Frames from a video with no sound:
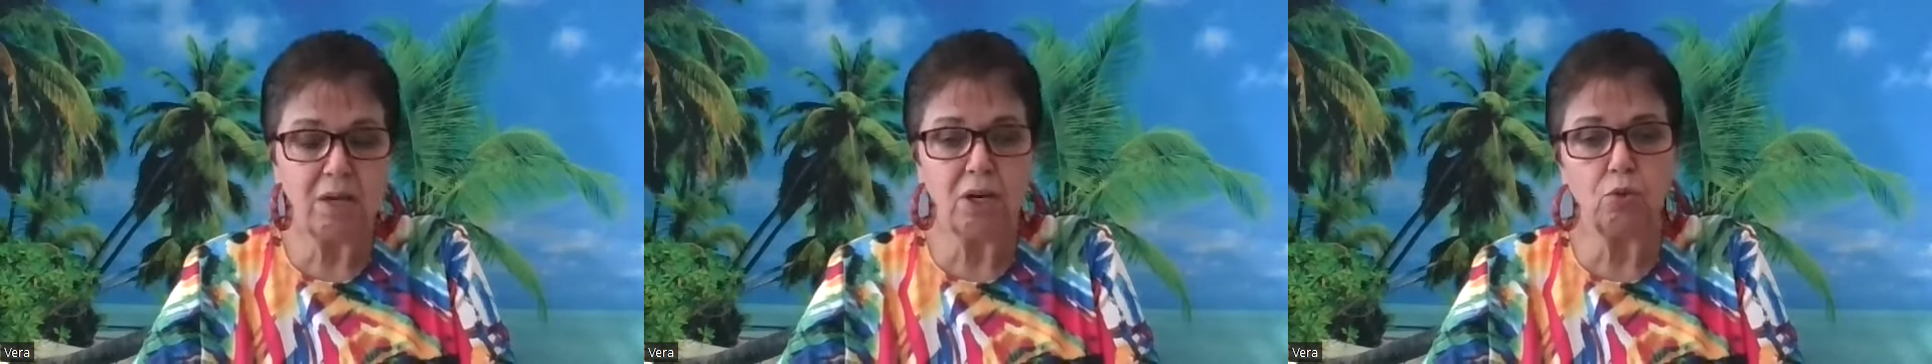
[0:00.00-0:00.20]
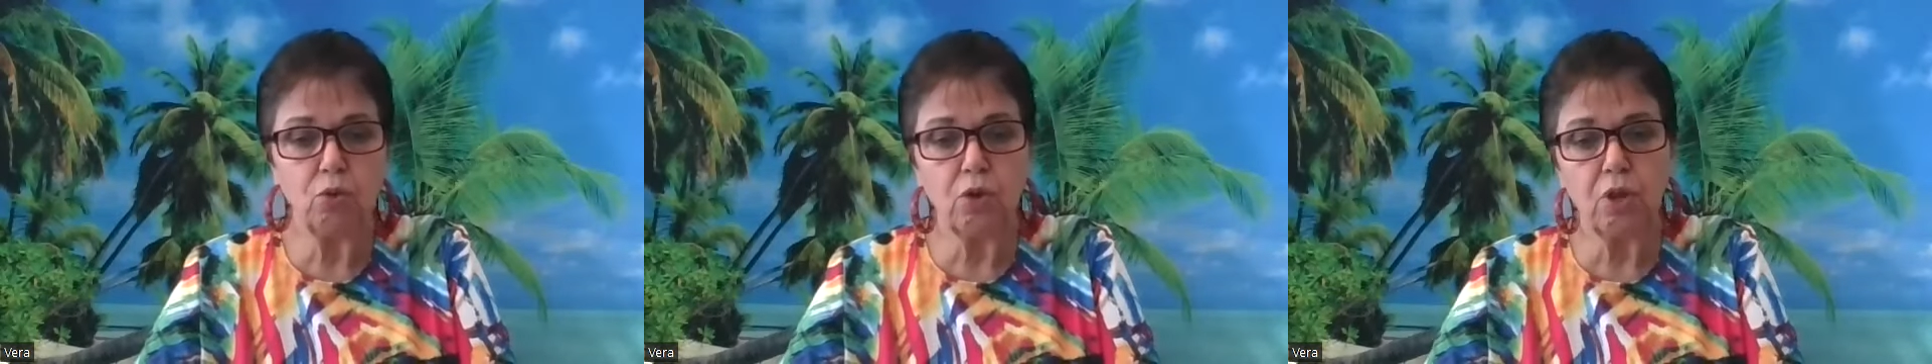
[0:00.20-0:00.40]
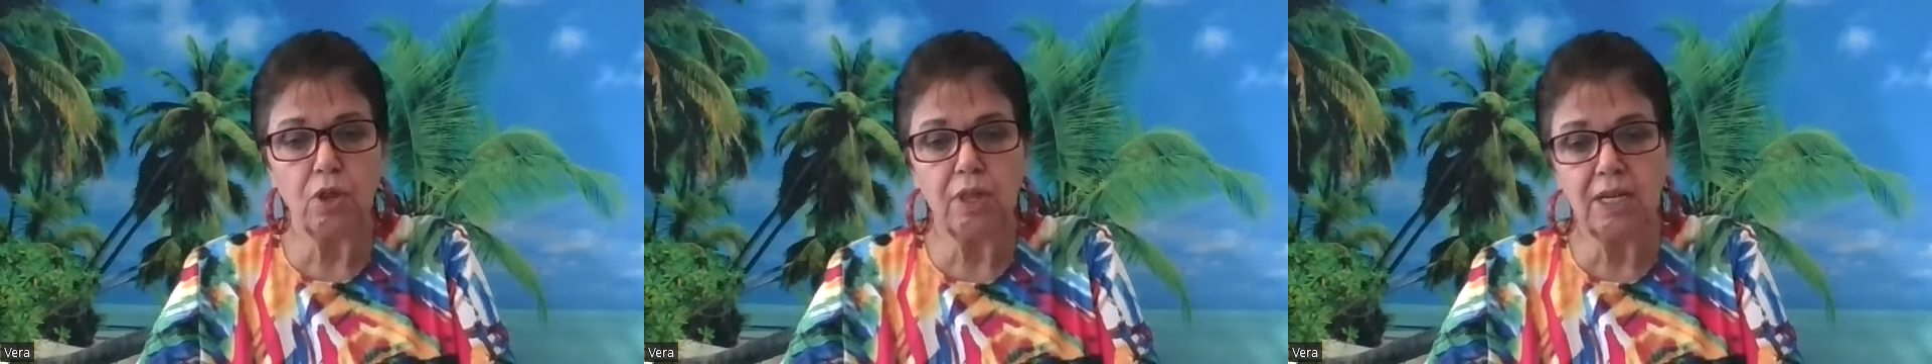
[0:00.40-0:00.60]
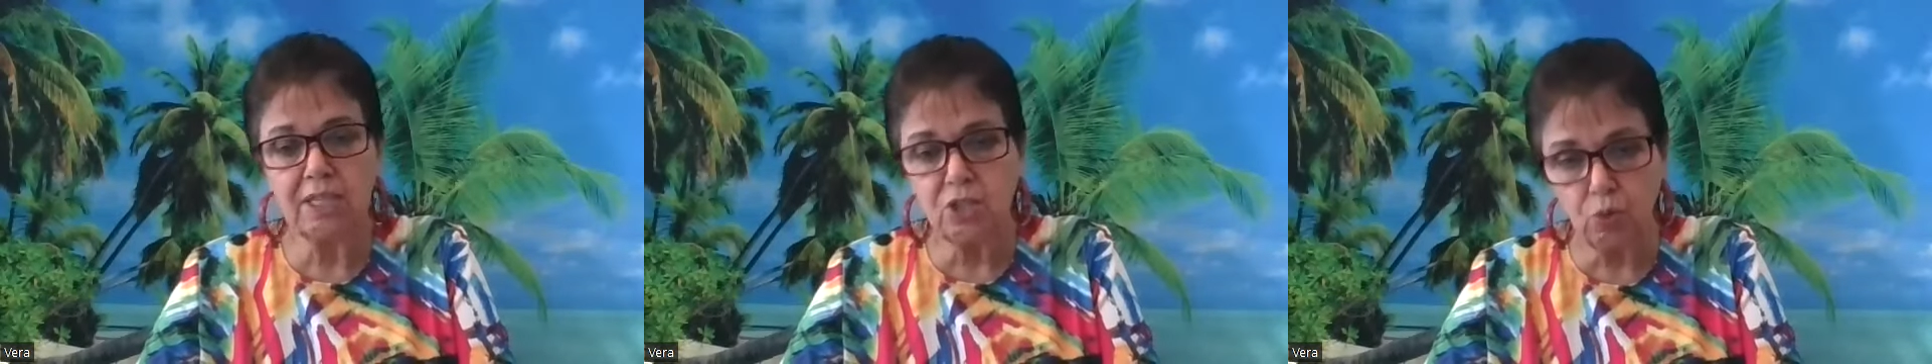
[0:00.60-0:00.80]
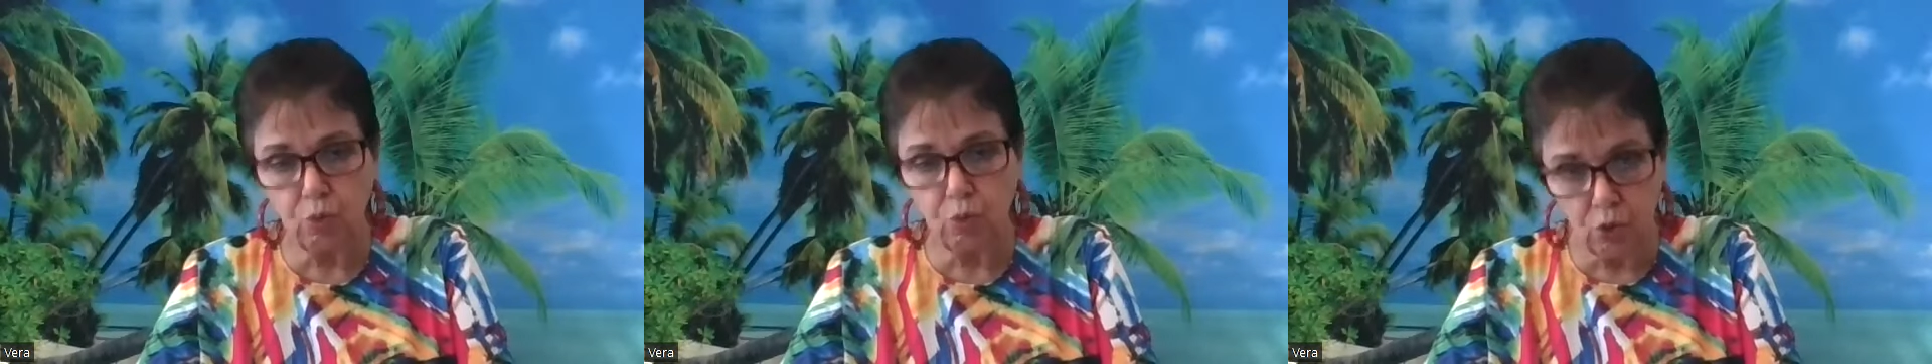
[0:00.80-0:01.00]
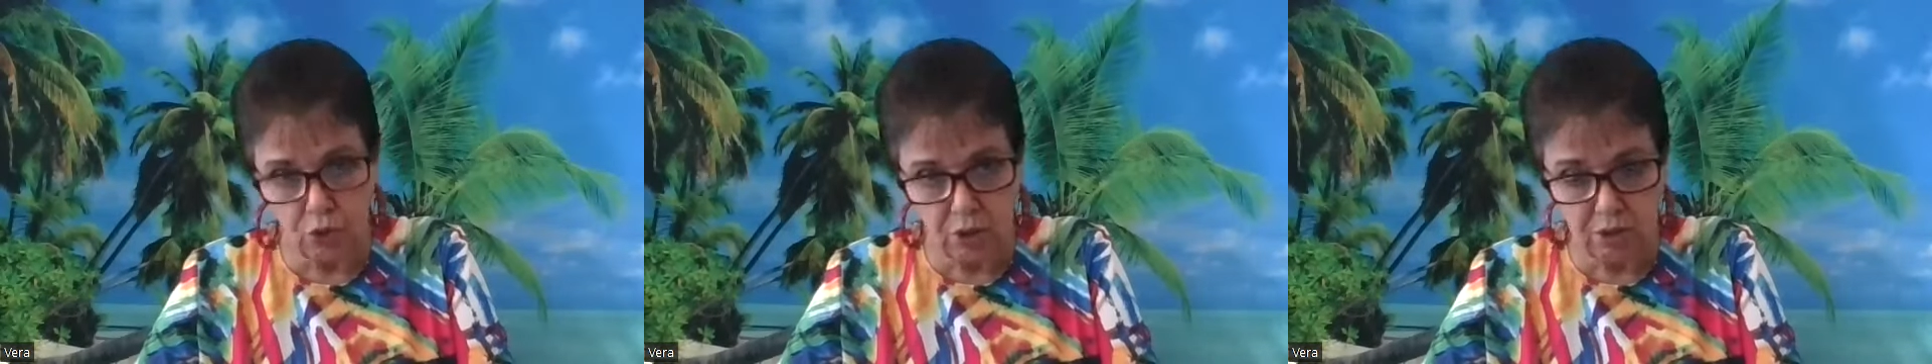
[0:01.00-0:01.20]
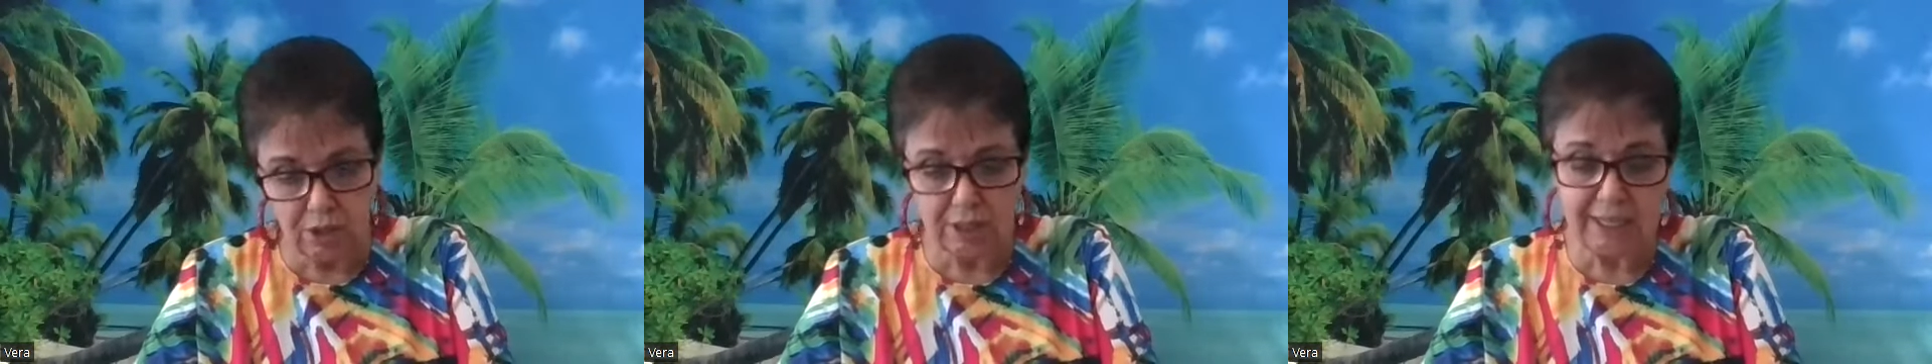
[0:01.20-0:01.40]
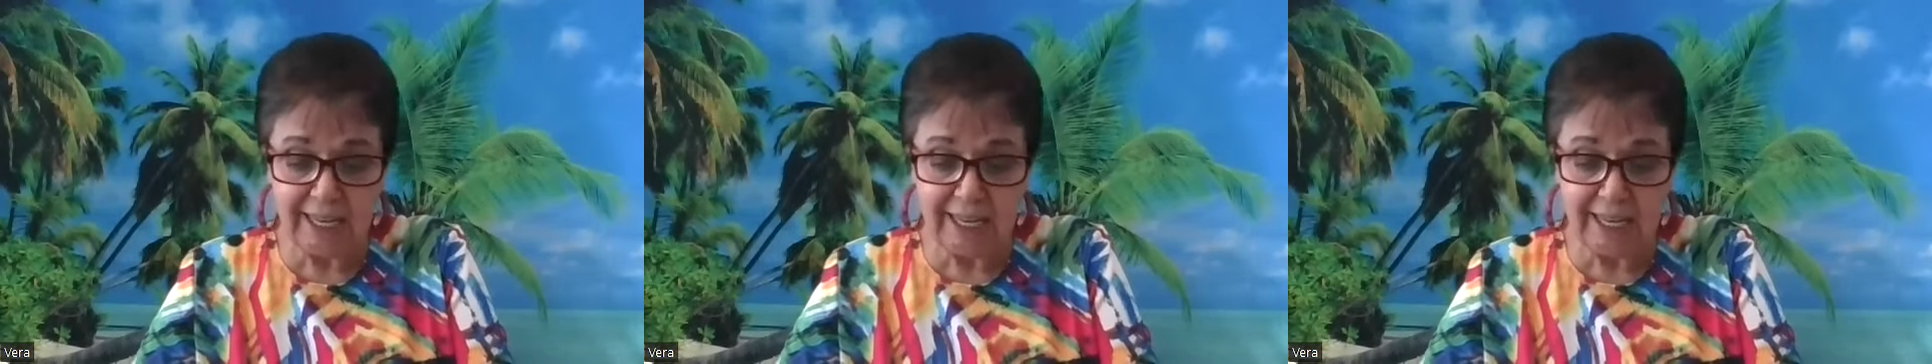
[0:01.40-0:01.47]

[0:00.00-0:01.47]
Now, this word